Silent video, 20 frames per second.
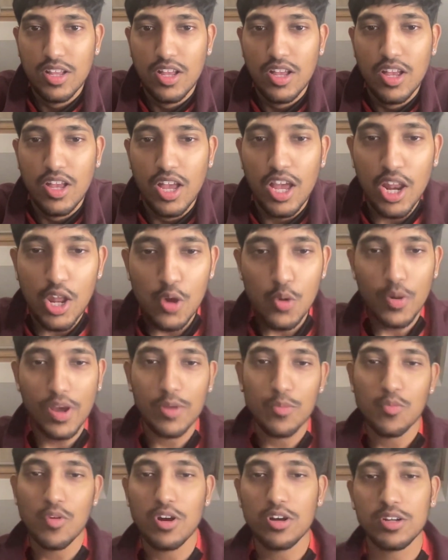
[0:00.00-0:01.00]
Hello
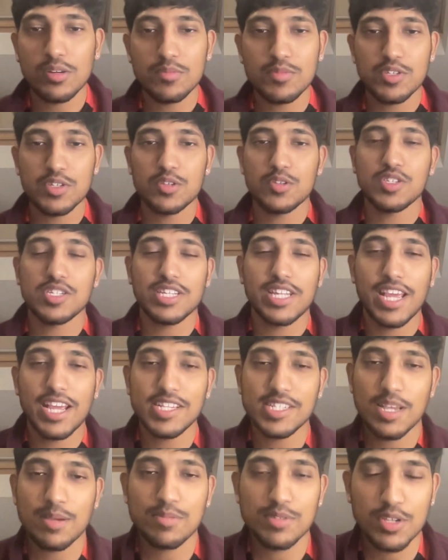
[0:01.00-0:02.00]
and welcome to today's
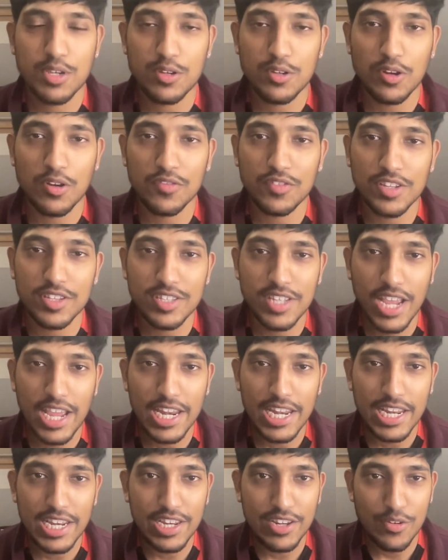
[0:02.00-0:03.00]
episode of the
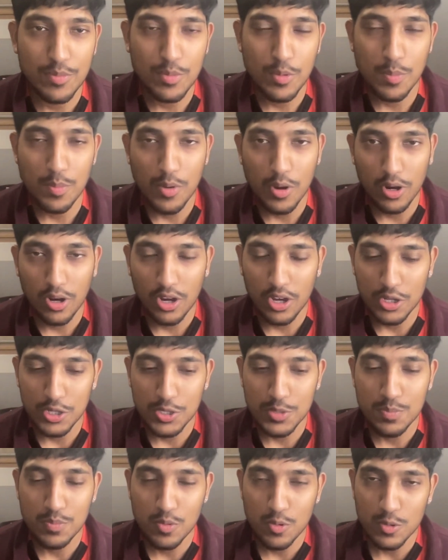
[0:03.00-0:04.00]
Daily Liverpool
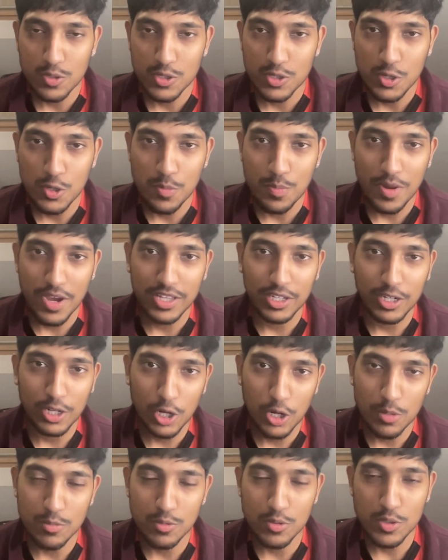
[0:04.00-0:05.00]
Podcast, brought to you by the
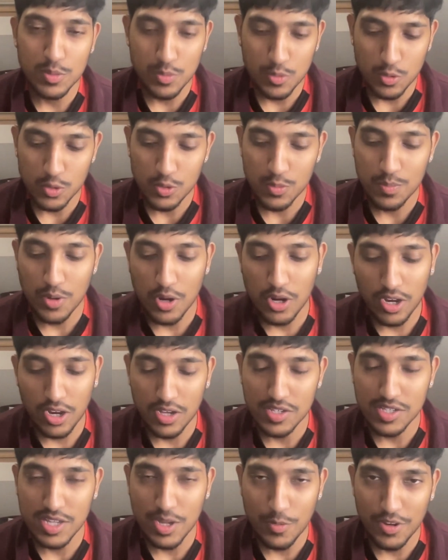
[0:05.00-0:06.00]
Global Sports
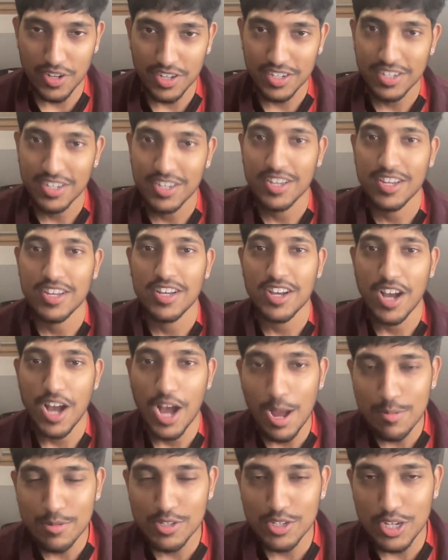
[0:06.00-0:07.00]
Podcast Network.
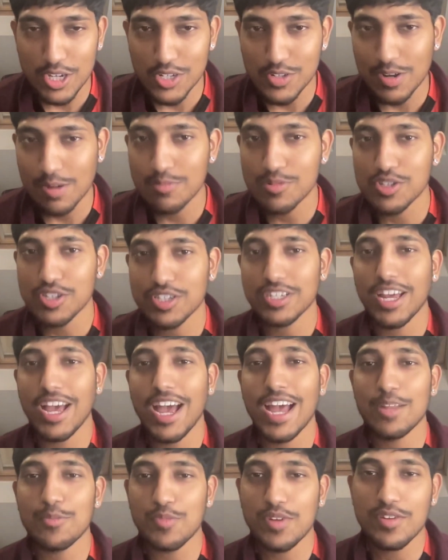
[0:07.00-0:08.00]
I'm Adarsh Ramchurn
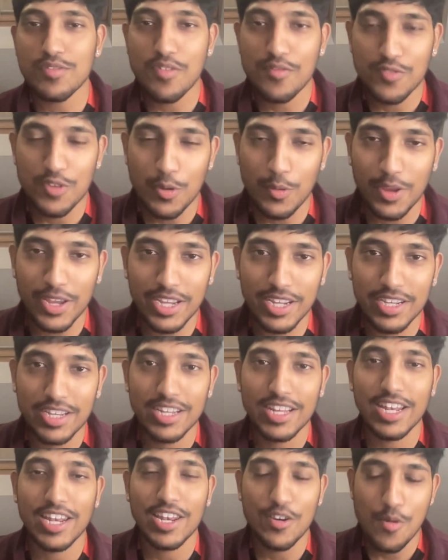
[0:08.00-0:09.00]
and we're reviewing
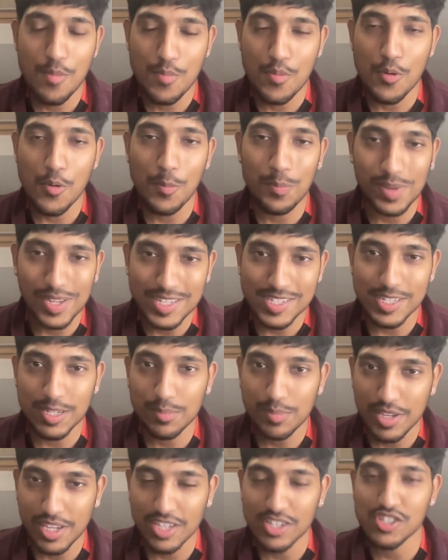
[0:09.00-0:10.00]
Liverpool beating
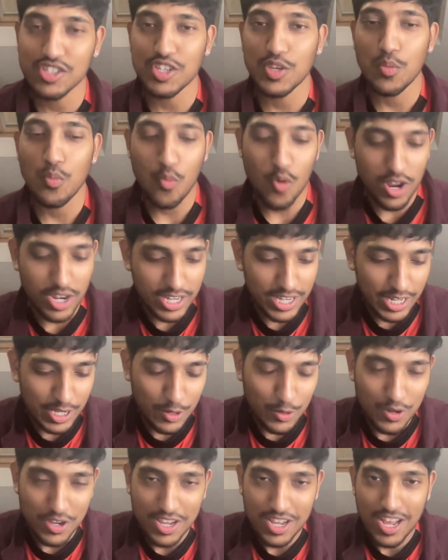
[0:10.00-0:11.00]
PSG
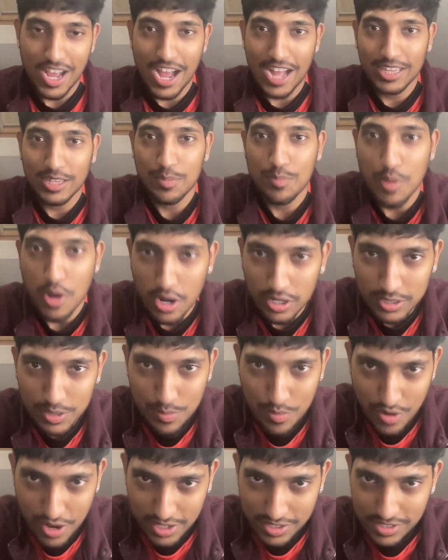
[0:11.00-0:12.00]
1-0 at the Parc de
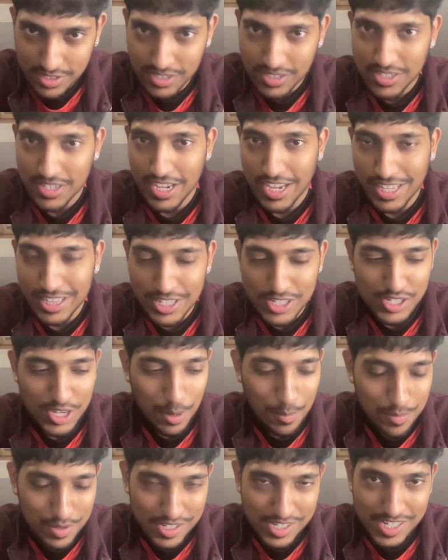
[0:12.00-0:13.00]
France in the
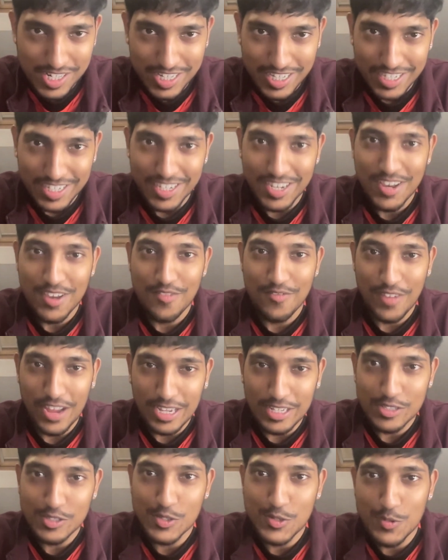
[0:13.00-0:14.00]
Champions League,
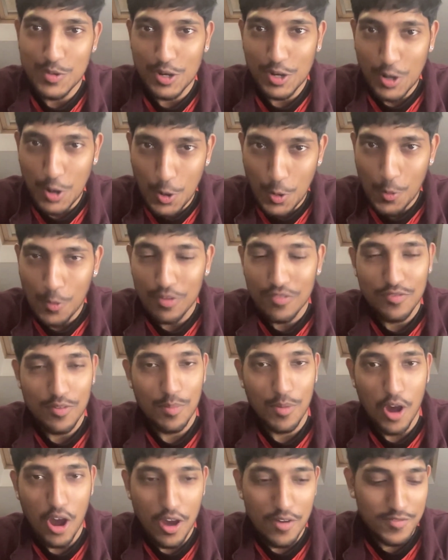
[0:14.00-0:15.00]
thanks to a goal from
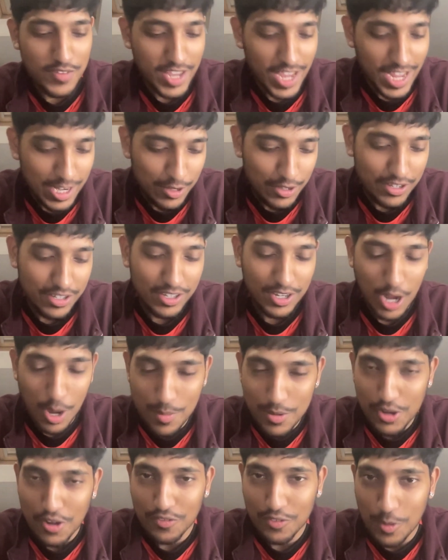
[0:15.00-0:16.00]
Harvey Elliott
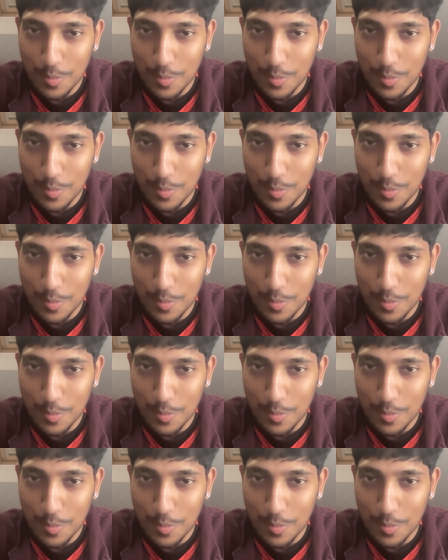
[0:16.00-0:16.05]
coming off the